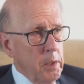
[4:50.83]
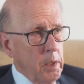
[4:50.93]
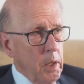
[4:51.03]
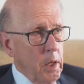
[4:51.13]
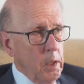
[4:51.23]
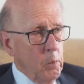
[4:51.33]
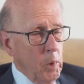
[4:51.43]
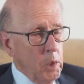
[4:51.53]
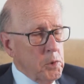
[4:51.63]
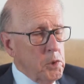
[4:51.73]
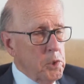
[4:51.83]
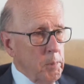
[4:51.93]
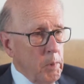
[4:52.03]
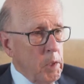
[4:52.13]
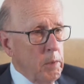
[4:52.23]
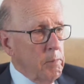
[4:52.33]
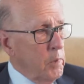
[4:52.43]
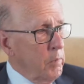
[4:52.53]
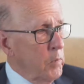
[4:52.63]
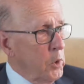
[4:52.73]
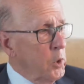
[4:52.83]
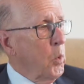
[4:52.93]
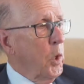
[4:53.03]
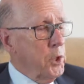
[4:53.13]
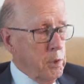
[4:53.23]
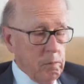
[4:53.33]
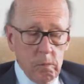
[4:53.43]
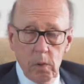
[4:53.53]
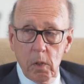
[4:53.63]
Where does this number come from? Good question.